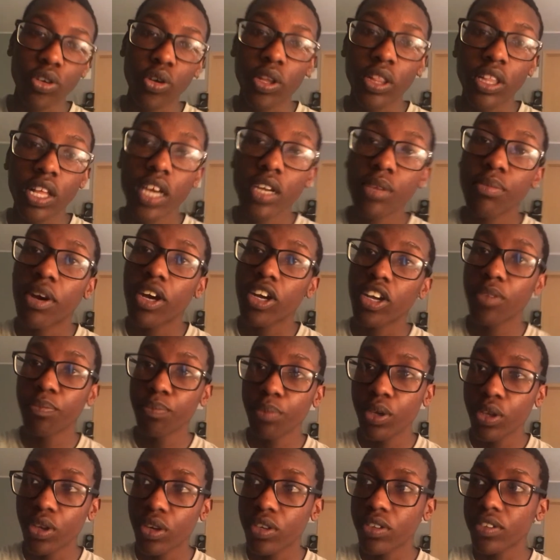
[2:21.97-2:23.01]
know a lot about
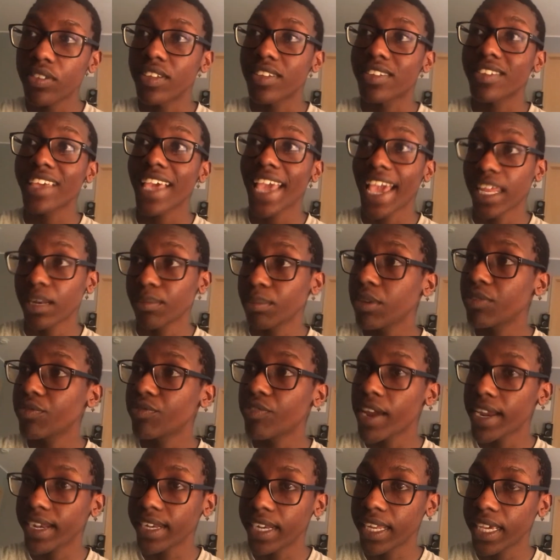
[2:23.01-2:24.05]
computers, this can be
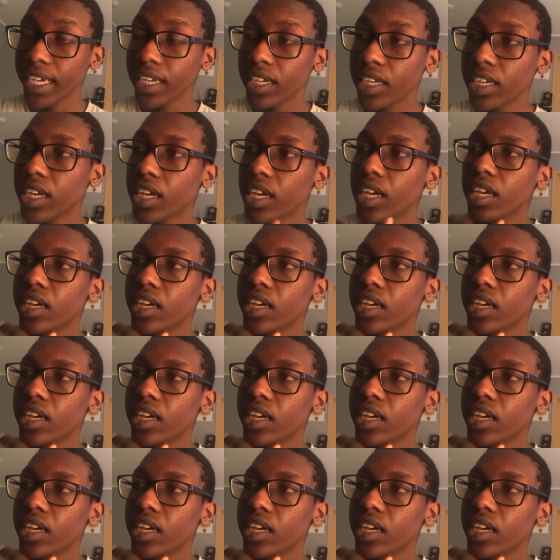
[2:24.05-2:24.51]
frightening.